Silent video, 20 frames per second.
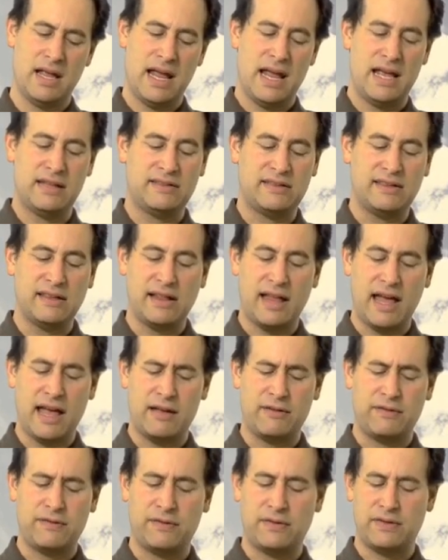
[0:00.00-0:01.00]
It's the
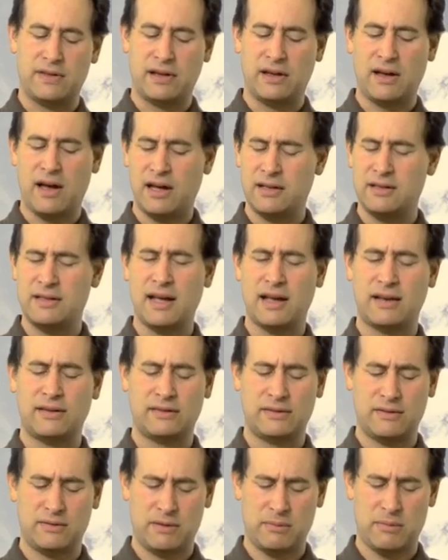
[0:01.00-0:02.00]
life, the
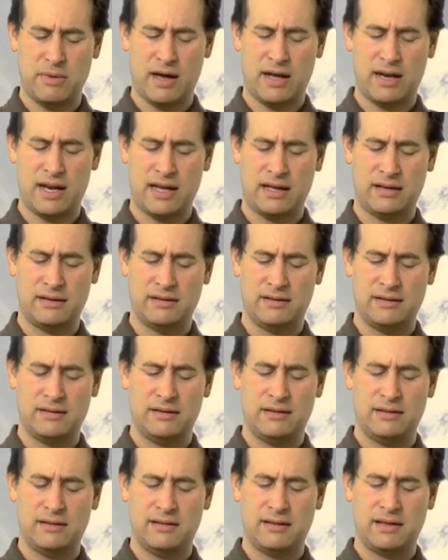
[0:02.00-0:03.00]
context of the body,
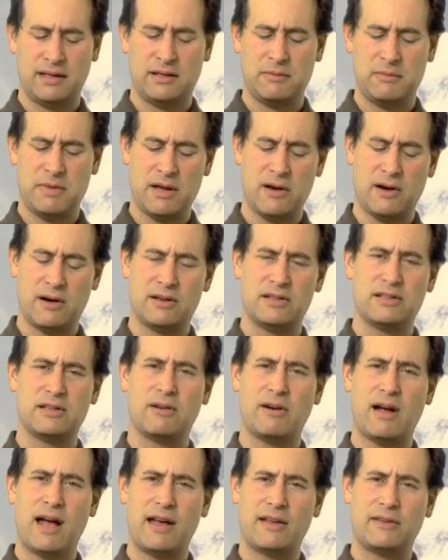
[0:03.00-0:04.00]
that can be hard to
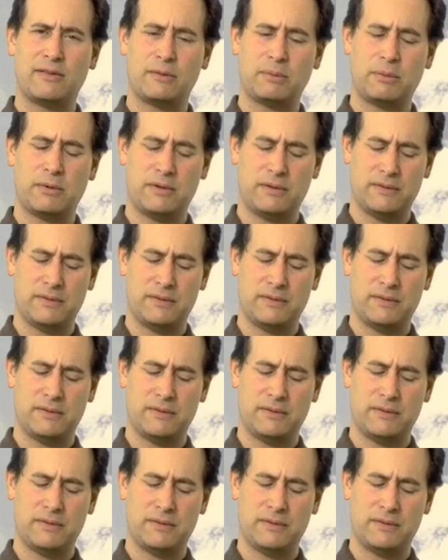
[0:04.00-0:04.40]
grasp.